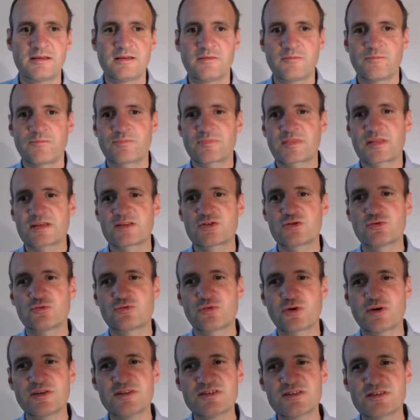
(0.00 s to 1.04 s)
So for
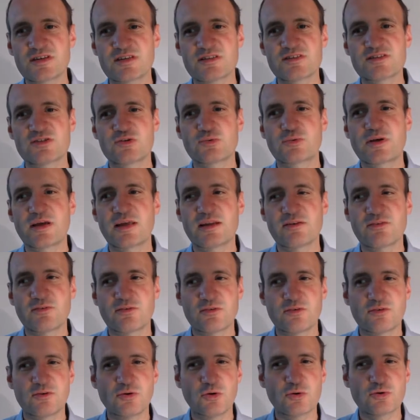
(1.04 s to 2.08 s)
instance, you can
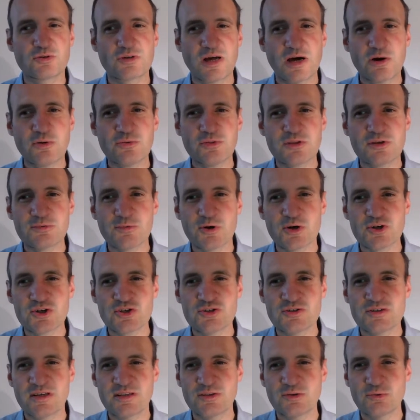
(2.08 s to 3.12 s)
note down the version
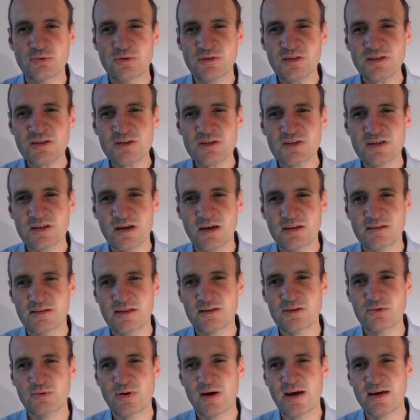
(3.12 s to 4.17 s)
that you
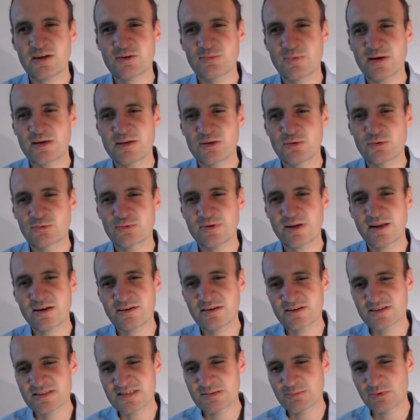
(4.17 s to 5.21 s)
had when you ran the
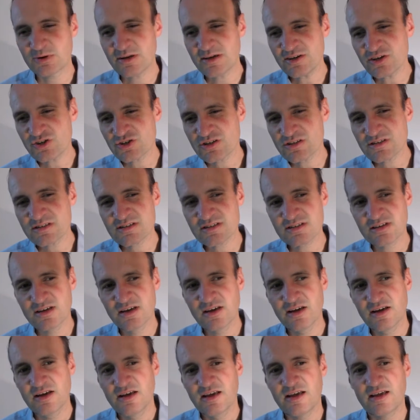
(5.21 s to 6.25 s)
simulations
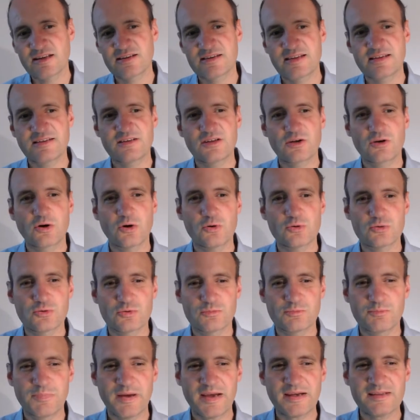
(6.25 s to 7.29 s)
and later go
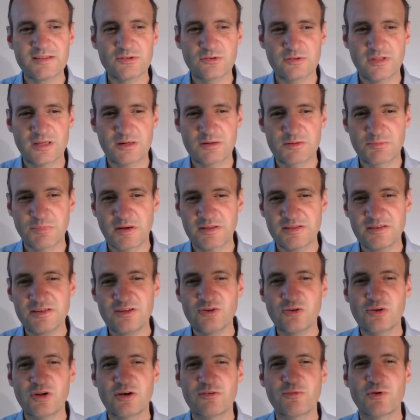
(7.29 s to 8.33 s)
back to that
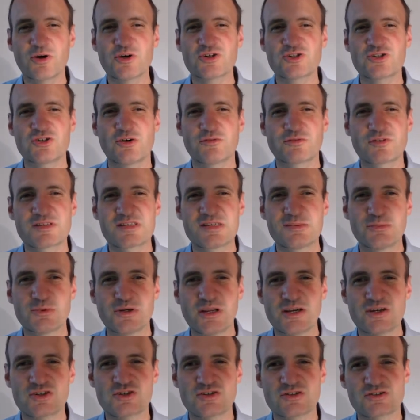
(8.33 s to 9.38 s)
particular version of the
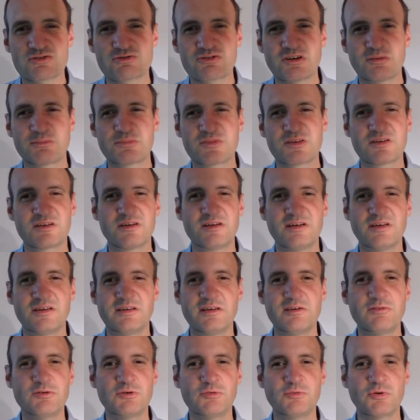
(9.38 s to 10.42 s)
simulation script if
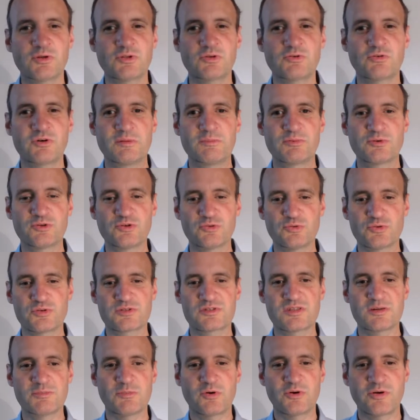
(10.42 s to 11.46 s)
you want to reproduce them
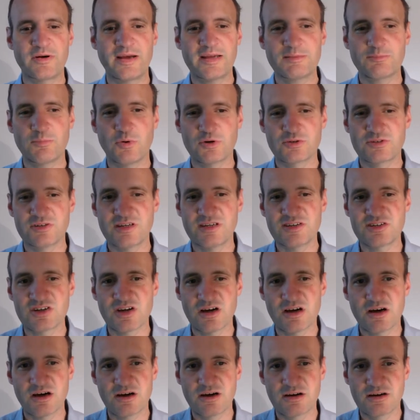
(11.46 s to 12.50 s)
or add more data.
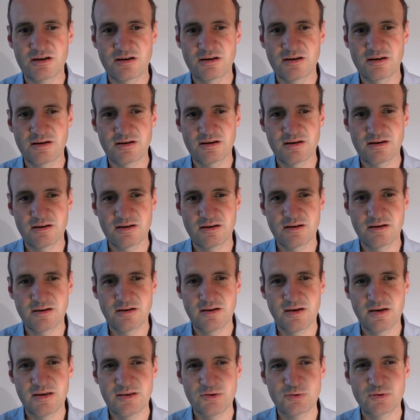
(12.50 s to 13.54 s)

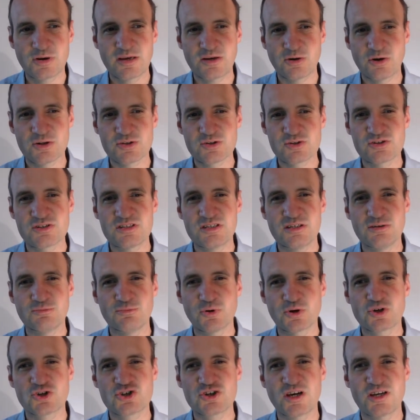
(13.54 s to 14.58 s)
You can also see what
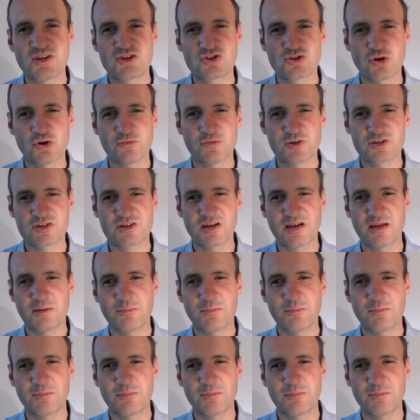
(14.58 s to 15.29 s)
changed over time.